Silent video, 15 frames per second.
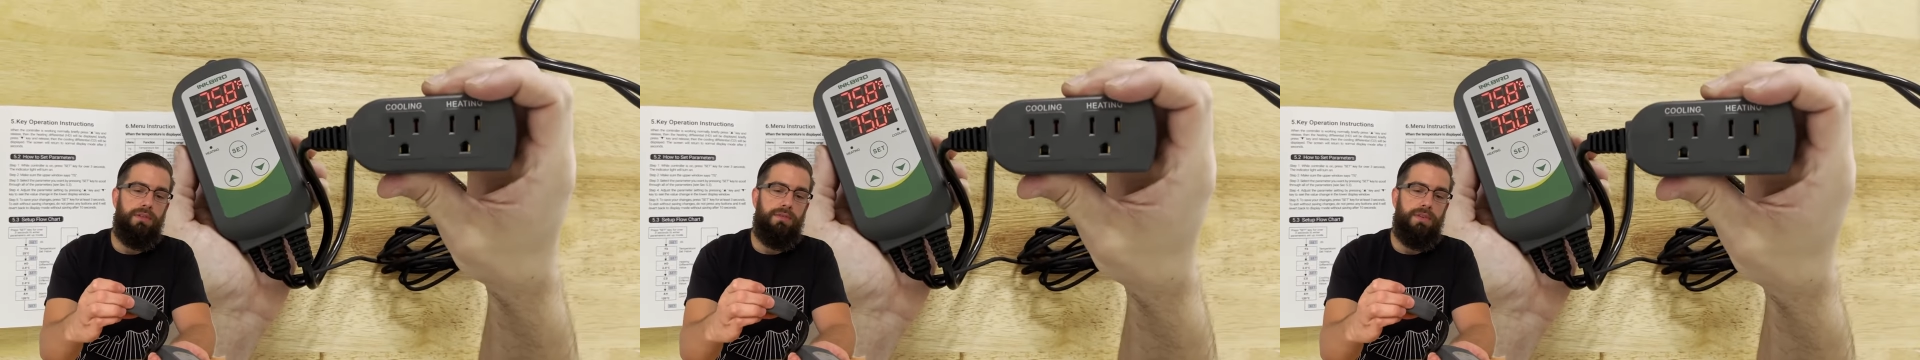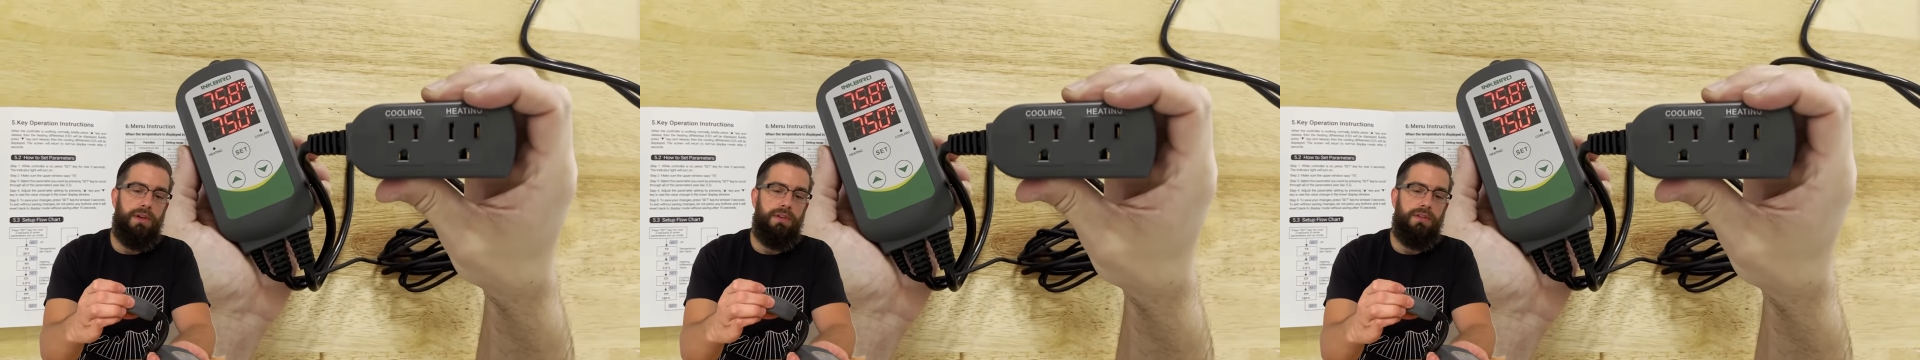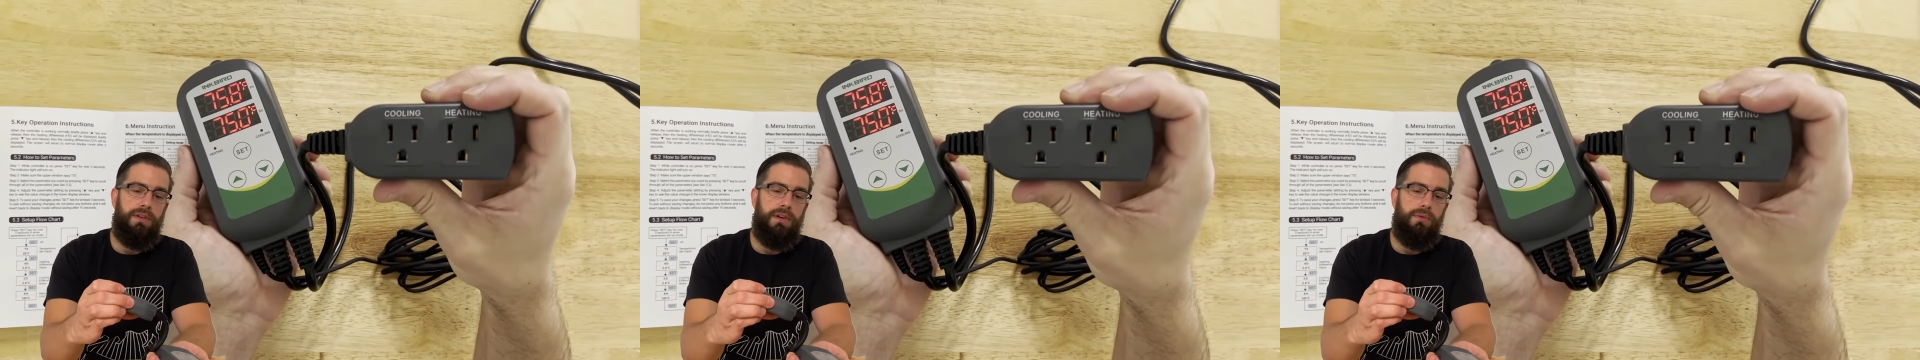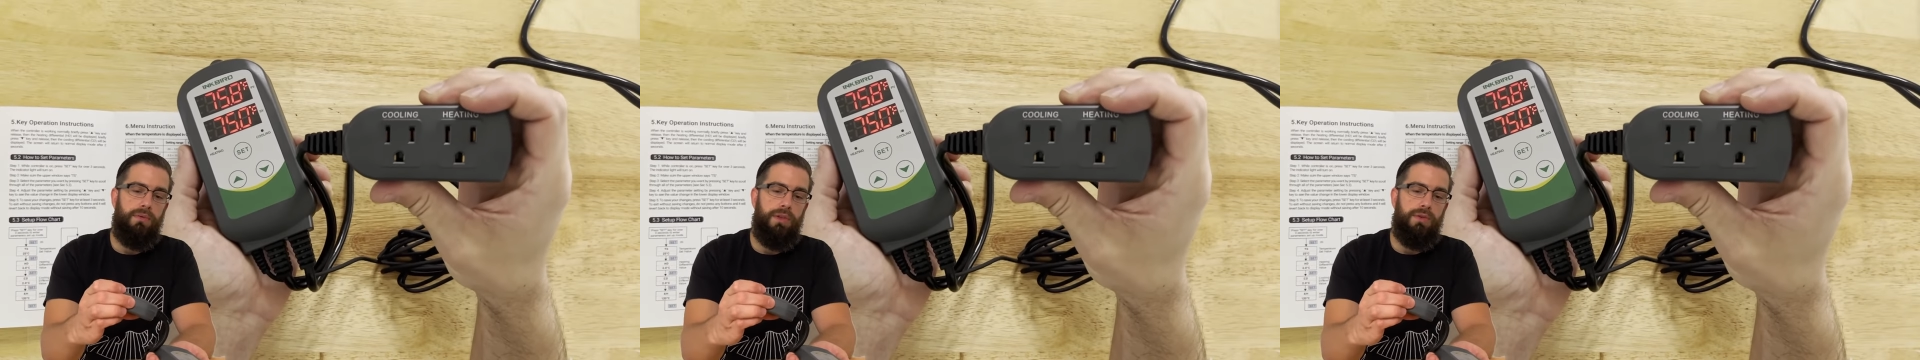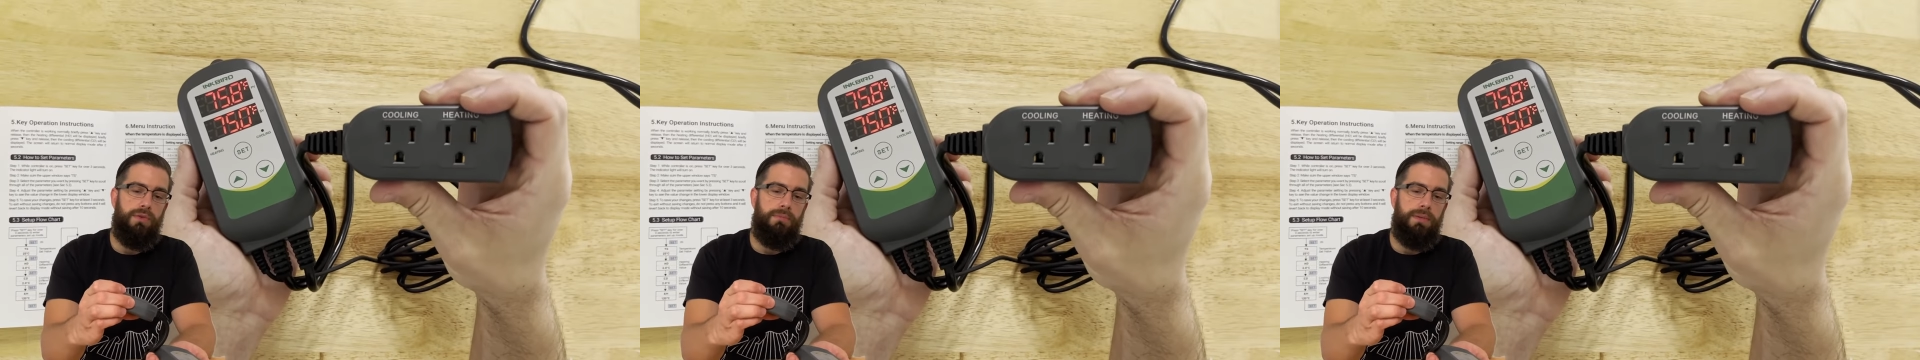device here,
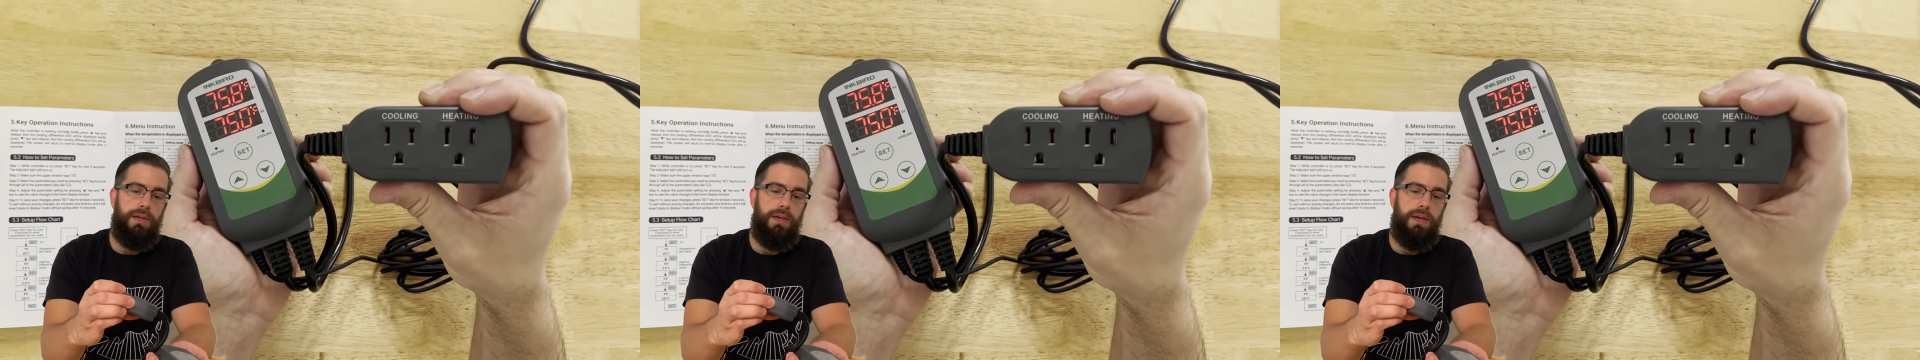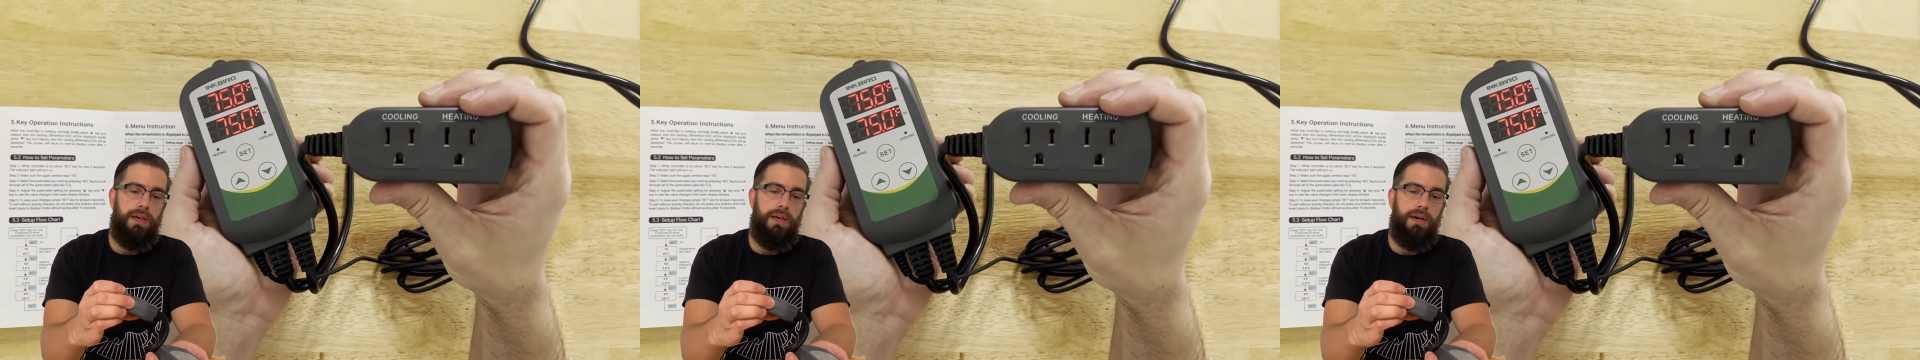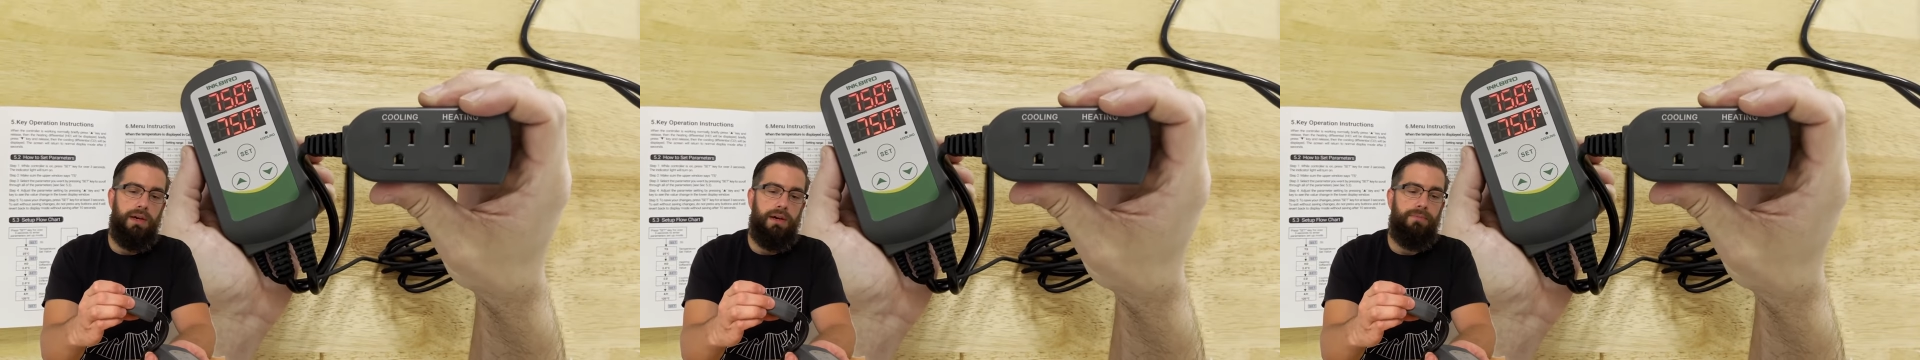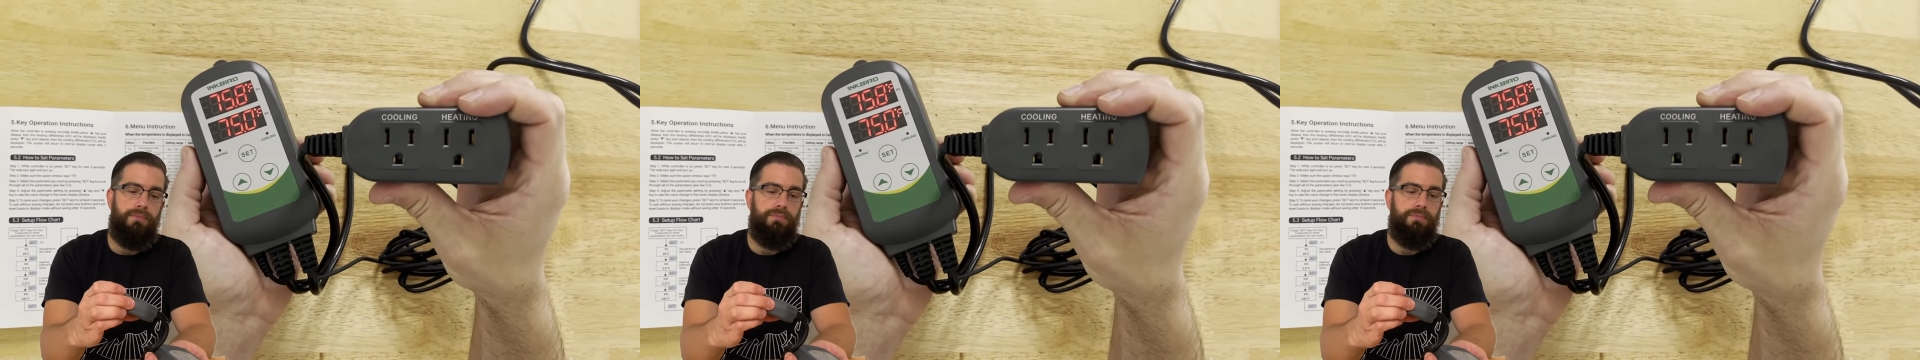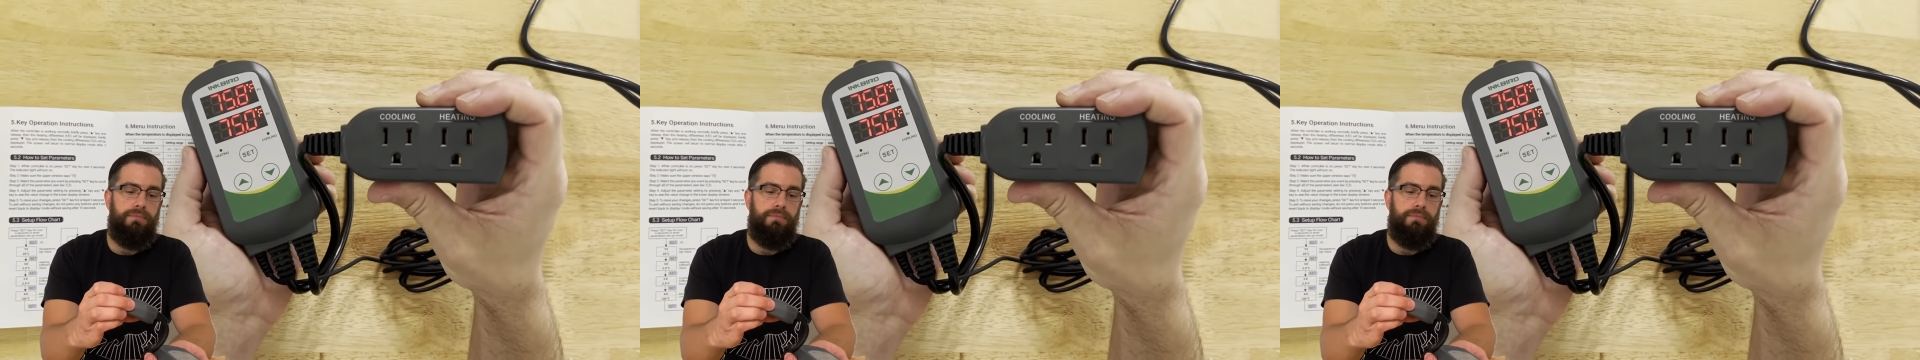whether it be a uh,